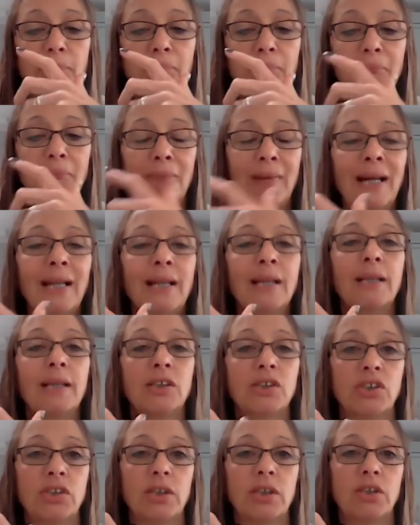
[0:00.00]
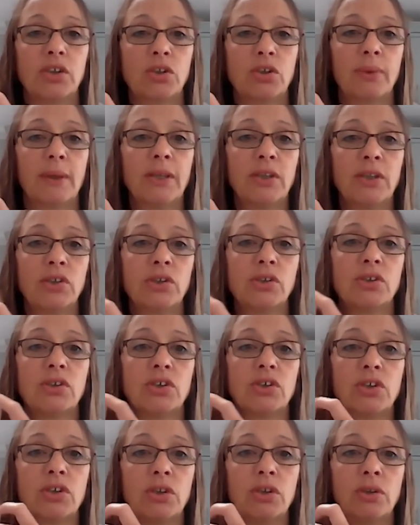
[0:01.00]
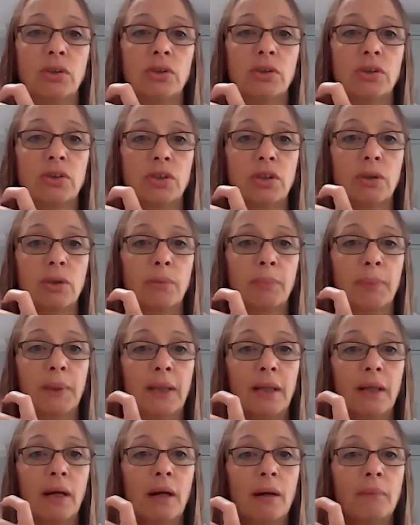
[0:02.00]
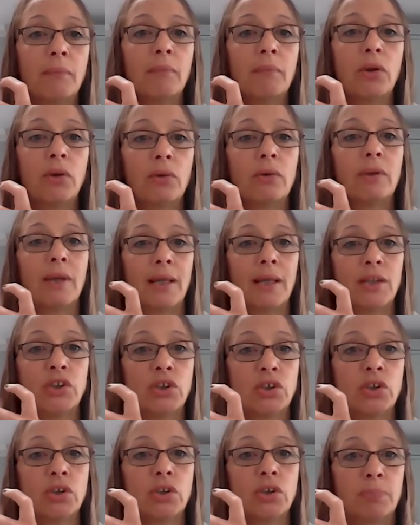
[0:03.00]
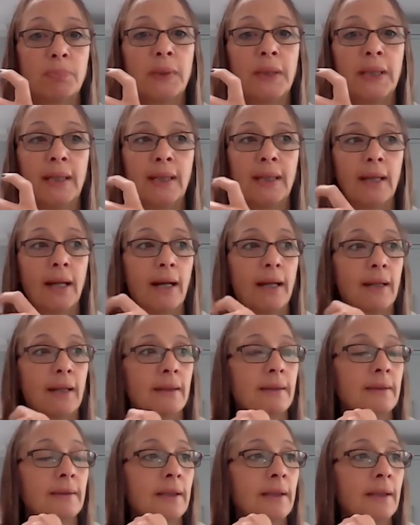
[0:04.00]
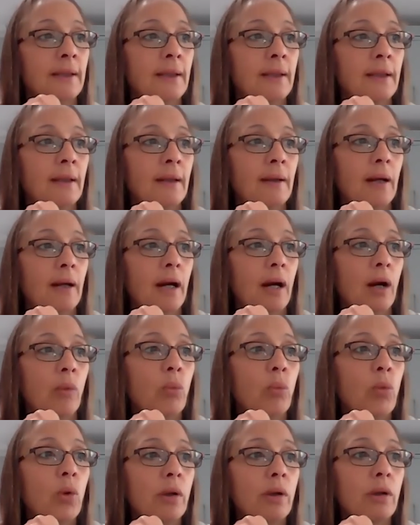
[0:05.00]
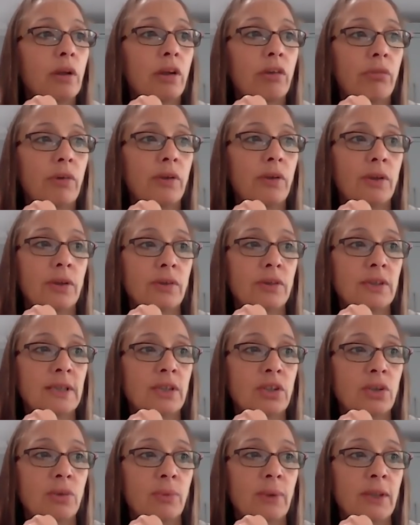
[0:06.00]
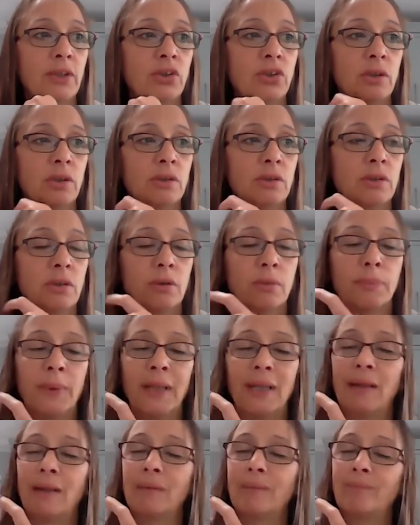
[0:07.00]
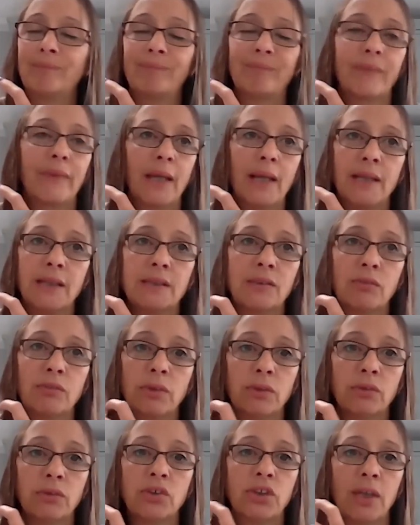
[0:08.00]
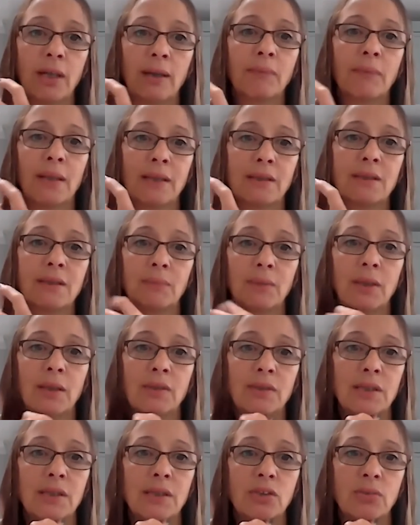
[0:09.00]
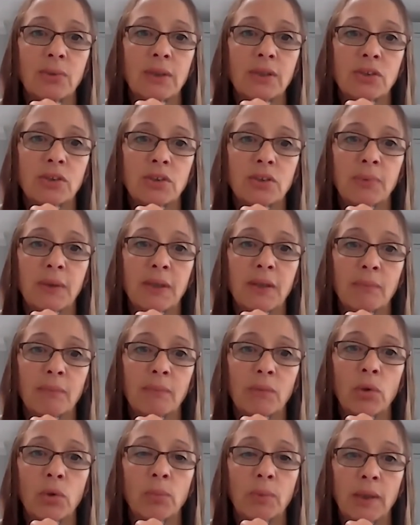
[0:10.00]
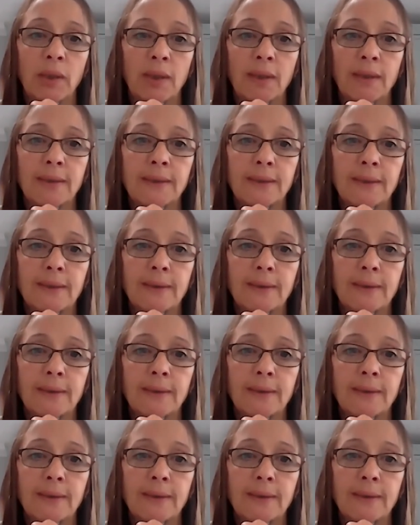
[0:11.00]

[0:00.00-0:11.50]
to manage situations, to become who they should be and work through those situations, albeit it's a real shame that some of those situations become normalized.